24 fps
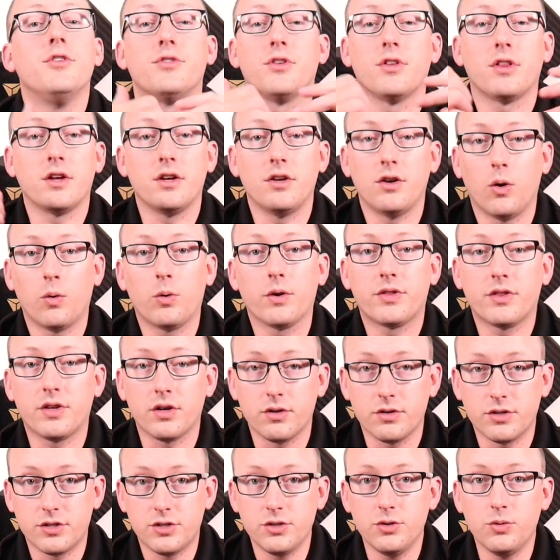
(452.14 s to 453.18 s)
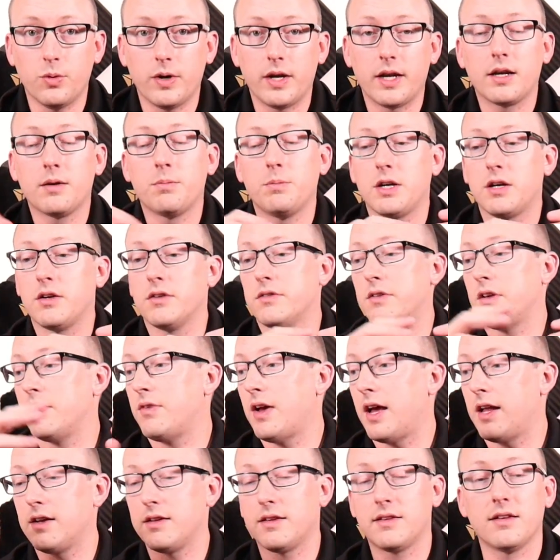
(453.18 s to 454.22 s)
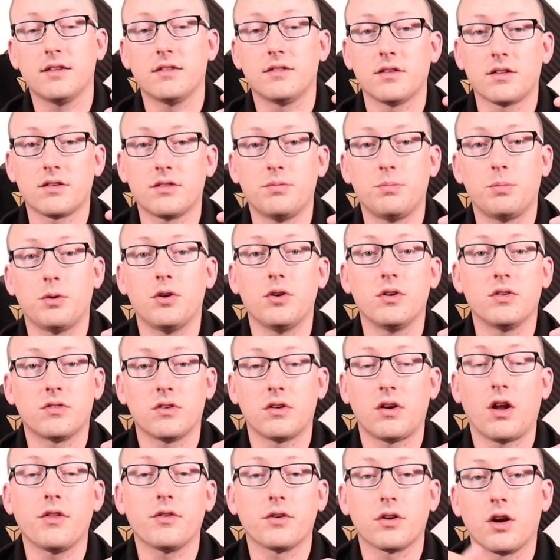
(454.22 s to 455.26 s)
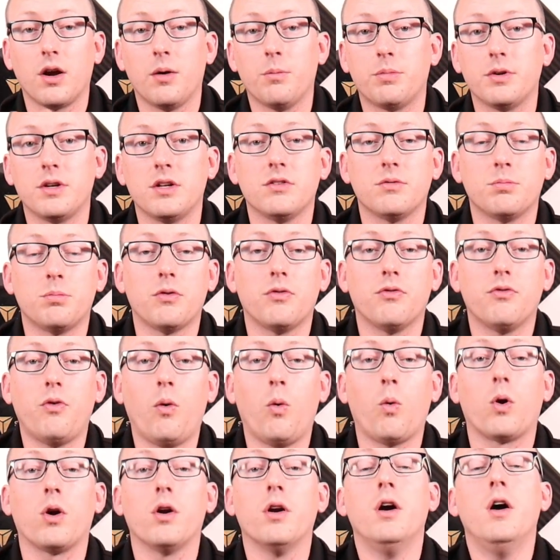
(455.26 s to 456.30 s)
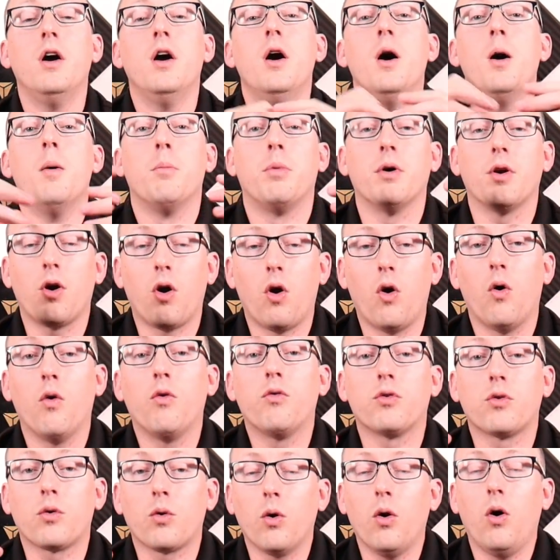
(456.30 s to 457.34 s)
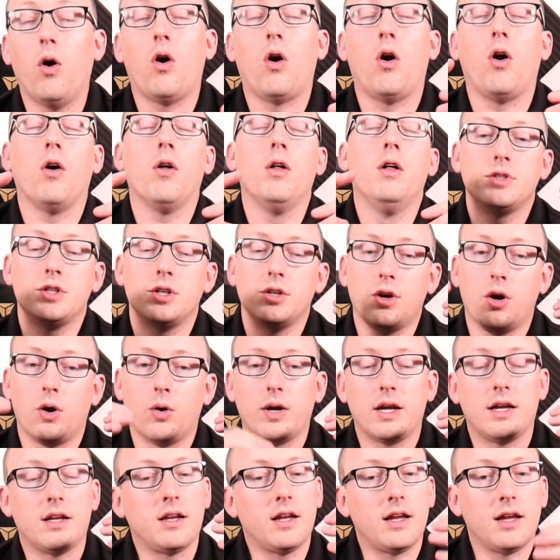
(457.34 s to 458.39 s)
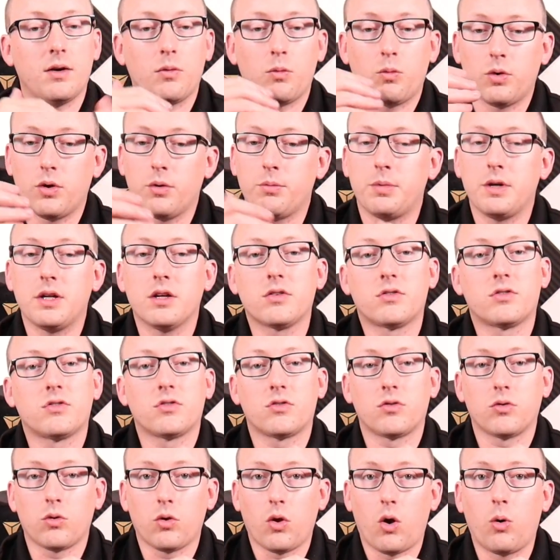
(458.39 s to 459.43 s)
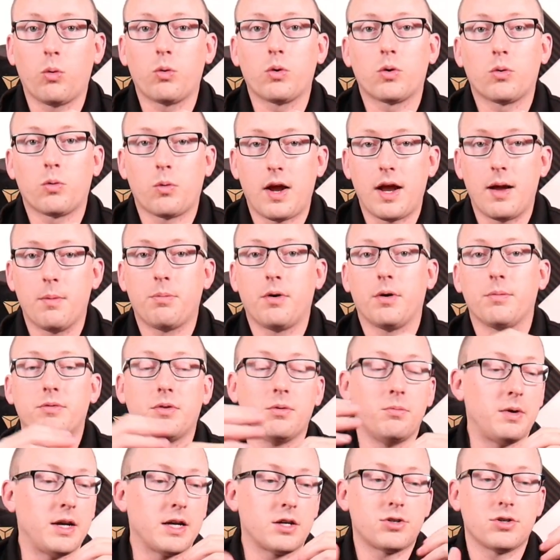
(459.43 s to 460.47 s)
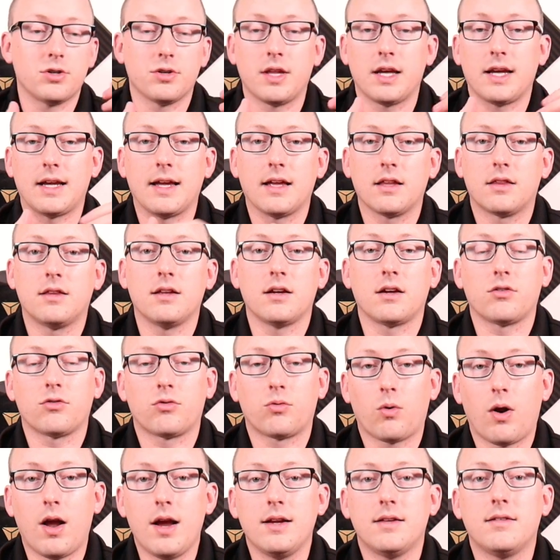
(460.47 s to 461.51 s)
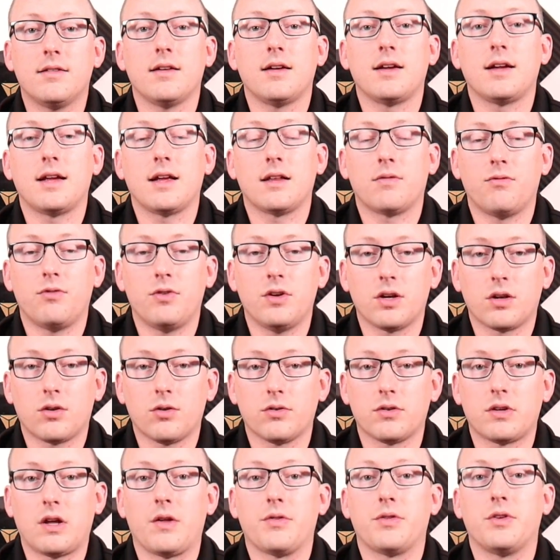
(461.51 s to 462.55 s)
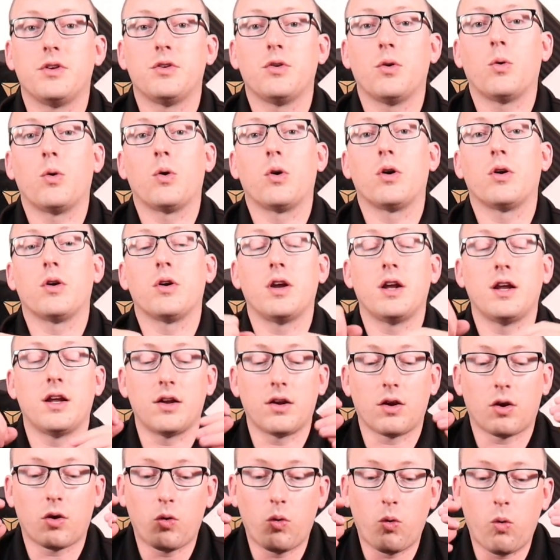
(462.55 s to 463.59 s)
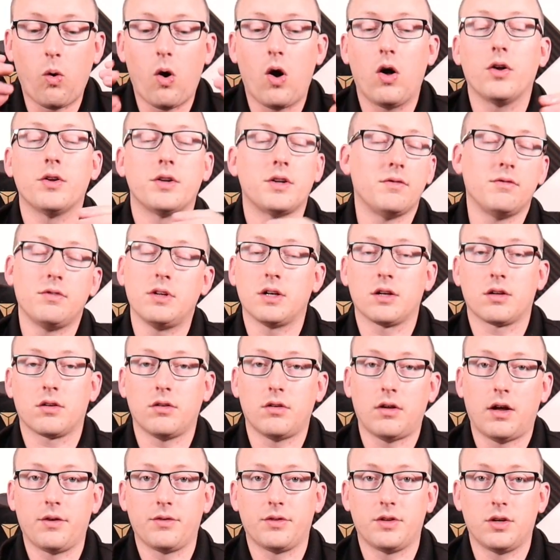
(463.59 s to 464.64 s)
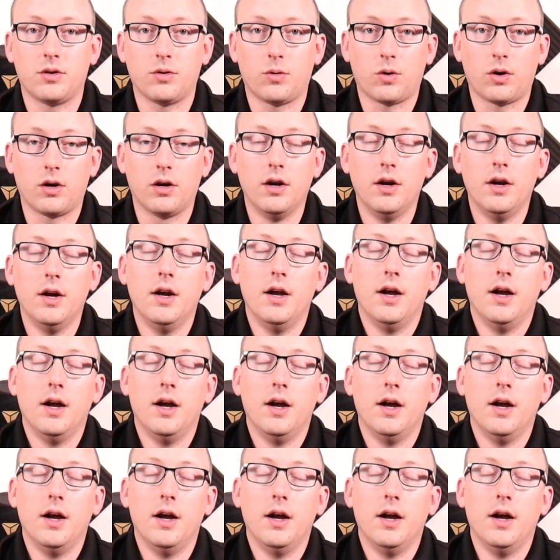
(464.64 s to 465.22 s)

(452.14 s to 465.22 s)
So they know what they're doing because they've had this experience at other companies before. But overall, you know, it will be a slower ramp up to make sure they get things right and get vehicles out the door and a quality vehicle out the door.